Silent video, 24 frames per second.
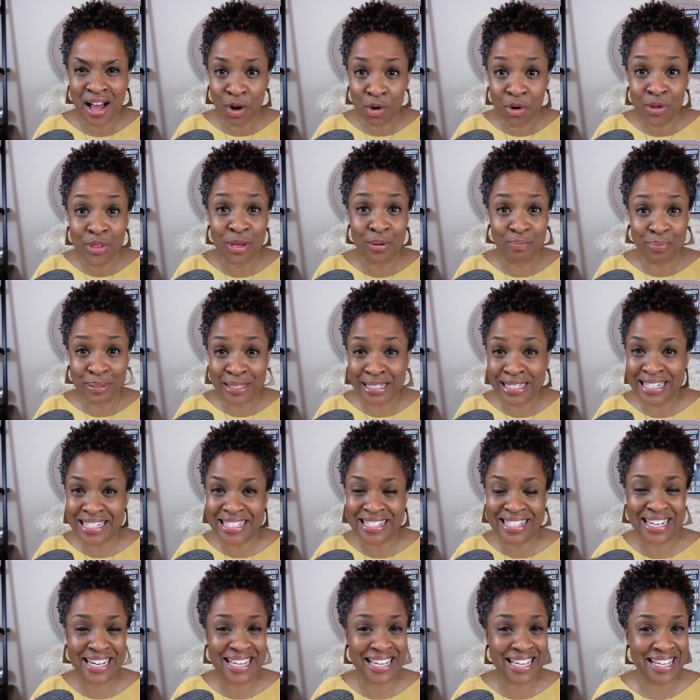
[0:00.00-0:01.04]
or the
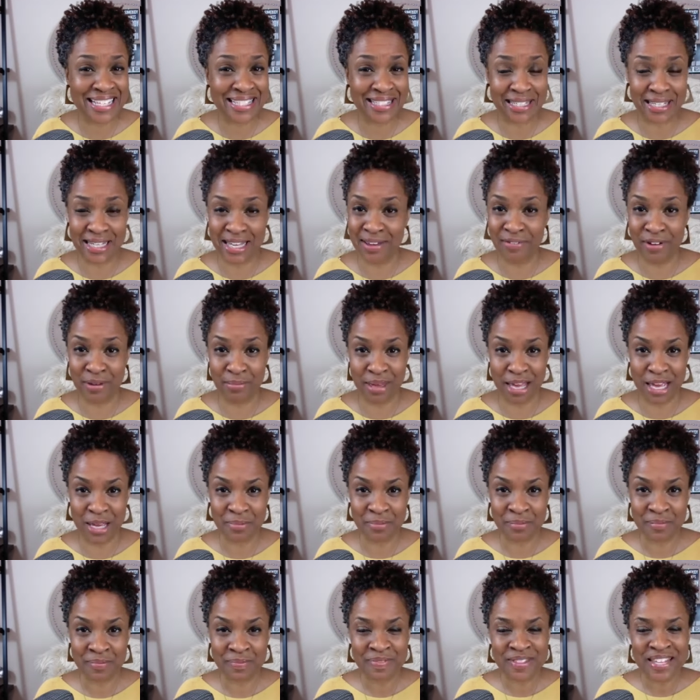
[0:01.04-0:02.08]
abilities that he has given me.